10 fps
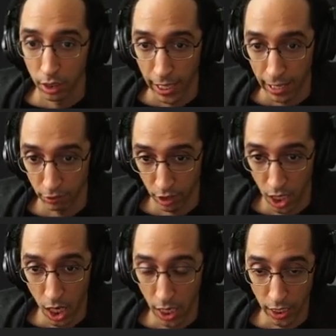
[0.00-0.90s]
Can't
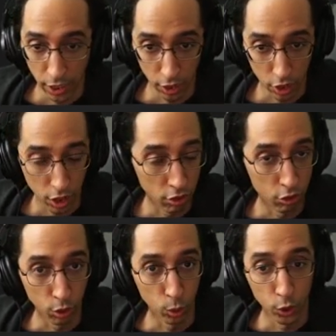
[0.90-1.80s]
Hana here
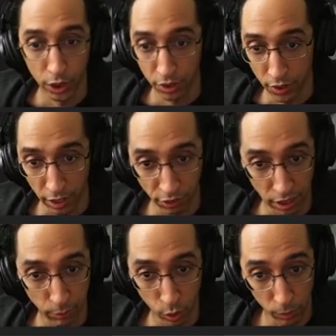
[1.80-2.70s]
and do tricksy things
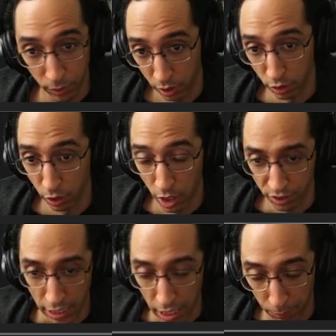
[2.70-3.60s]
anymore because he
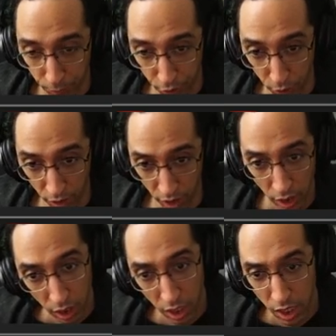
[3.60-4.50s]
lost that
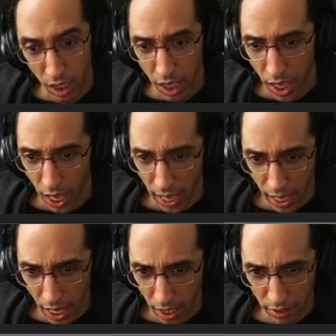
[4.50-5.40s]
opportunity.
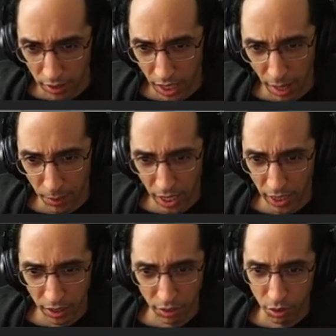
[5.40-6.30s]
And, I mean,
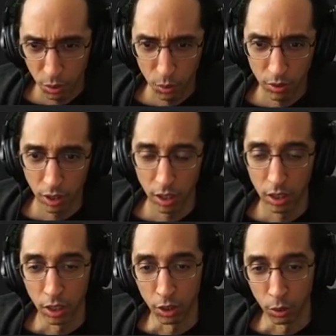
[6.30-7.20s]
I could do
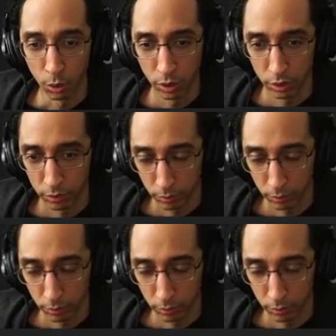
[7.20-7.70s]
hello.